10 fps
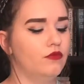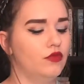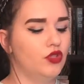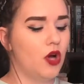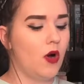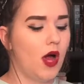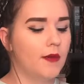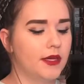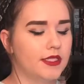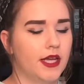So
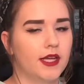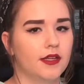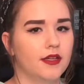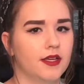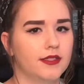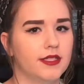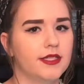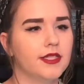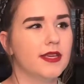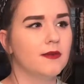I'm excited because this
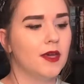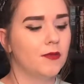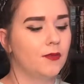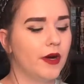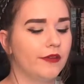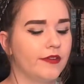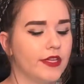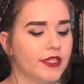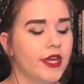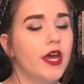is gonna be a
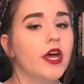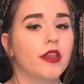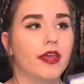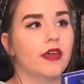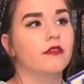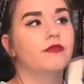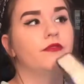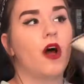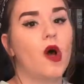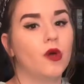perfect like
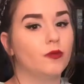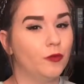fall